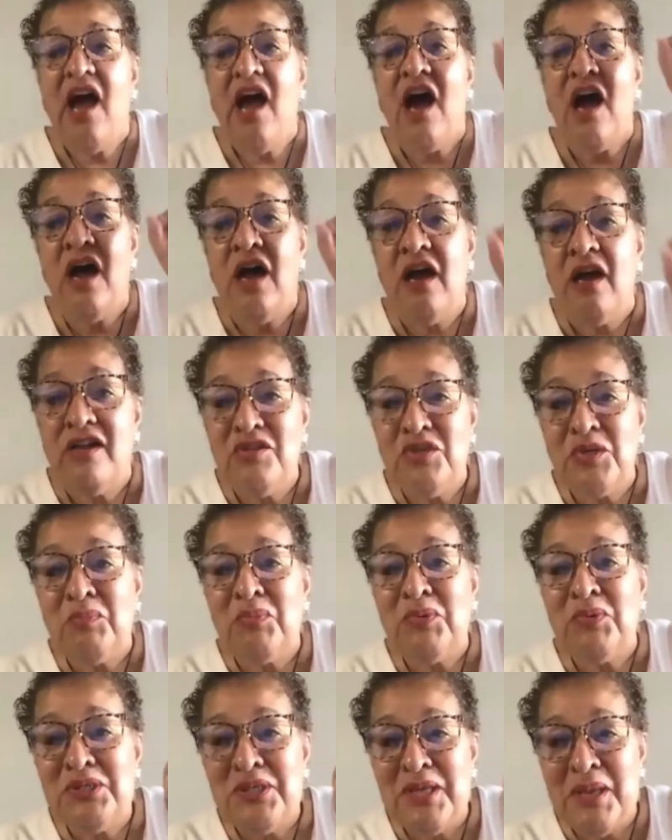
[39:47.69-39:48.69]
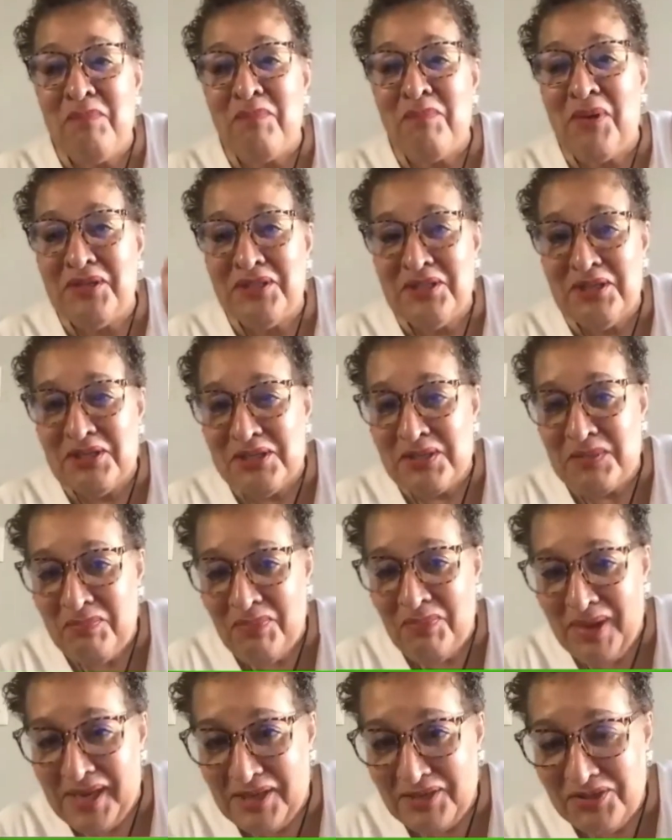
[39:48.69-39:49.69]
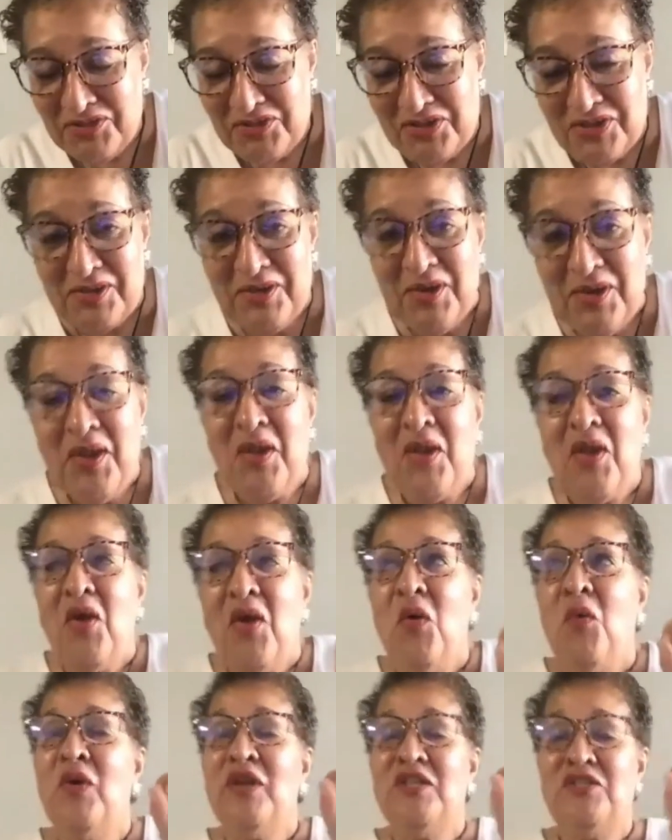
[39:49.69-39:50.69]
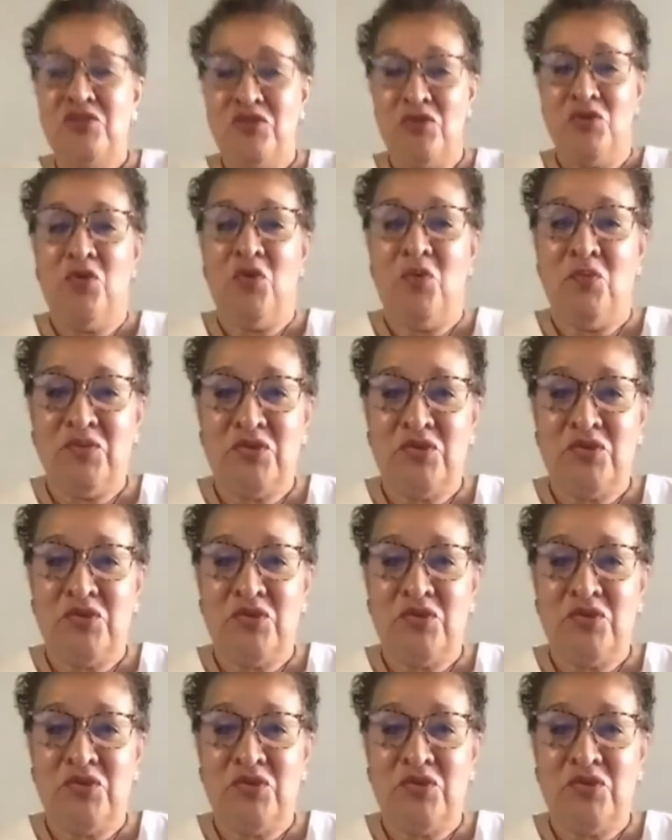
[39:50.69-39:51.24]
100% participation with Zoom.